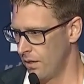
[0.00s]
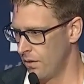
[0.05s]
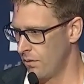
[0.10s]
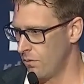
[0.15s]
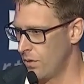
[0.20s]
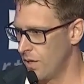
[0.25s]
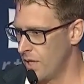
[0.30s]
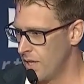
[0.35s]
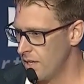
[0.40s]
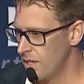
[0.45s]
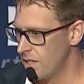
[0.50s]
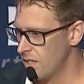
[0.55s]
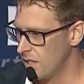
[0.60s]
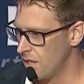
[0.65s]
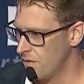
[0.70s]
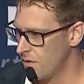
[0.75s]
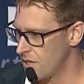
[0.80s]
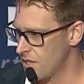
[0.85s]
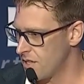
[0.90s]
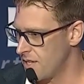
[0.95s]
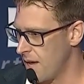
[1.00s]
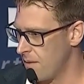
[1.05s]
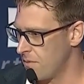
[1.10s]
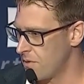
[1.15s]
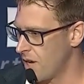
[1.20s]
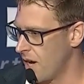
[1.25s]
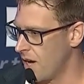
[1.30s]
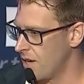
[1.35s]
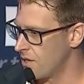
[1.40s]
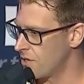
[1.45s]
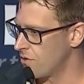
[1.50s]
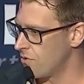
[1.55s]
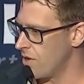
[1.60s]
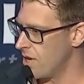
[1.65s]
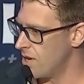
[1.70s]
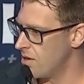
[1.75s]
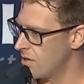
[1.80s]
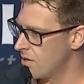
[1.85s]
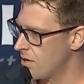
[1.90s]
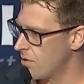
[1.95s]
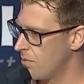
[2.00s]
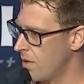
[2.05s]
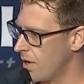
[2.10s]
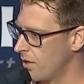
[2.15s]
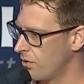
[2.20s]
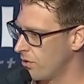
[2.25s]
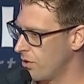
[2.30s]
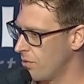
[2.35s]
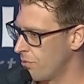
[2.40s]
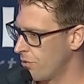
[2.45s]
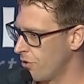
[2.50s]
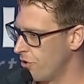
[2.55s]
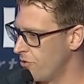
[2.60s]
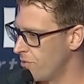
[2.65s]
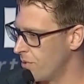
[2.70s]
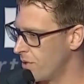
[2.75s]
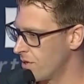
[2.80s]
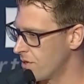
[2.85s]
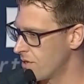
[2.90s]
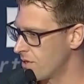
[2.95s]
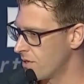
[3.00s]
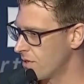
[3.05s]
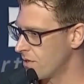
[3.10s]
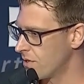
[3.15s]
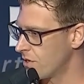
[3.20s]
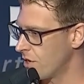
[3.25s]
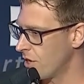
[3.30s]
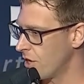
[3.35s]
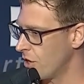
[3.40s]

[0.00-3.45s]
We need to deliver step changes through incremental improvements so that